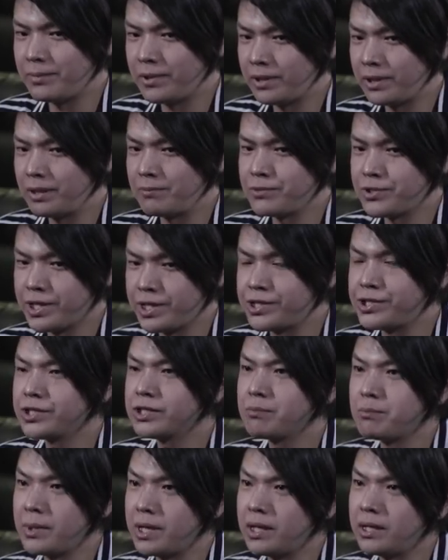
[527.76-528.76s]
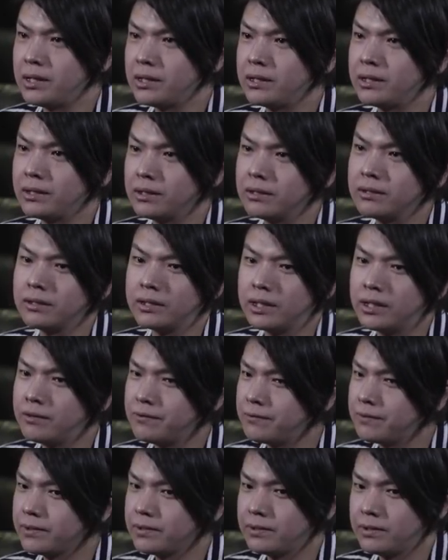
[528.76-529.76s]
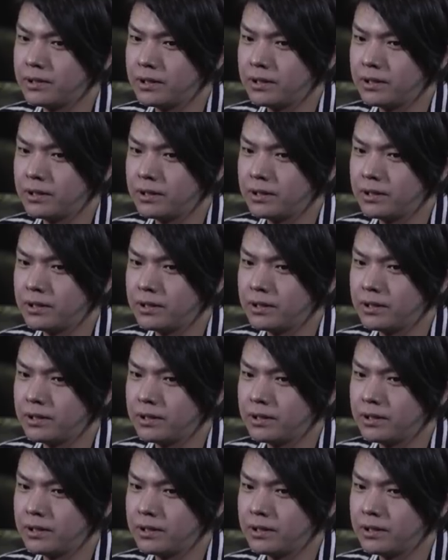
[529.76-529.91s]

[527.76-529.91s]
in the video game changed me, and if